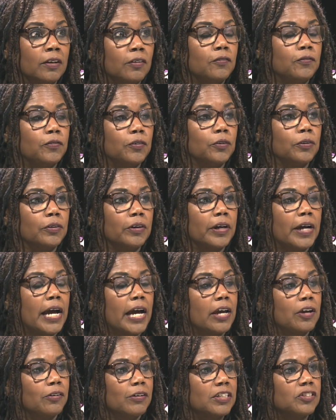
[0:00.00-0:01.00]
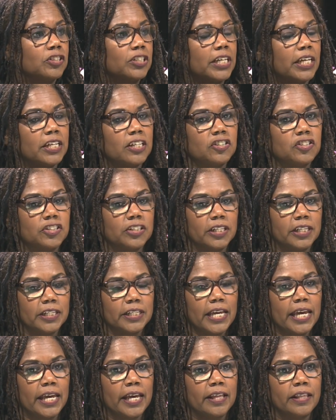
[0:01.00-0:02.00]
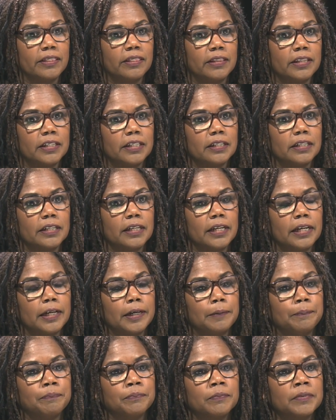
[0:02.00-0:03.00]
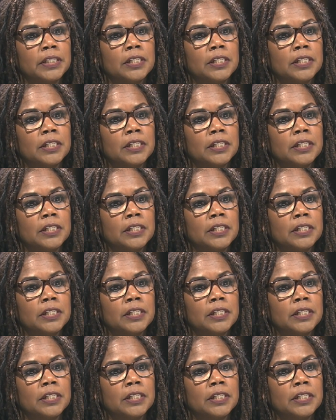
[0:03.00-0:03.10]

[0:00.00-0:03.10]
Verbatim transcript: for higher education and the um,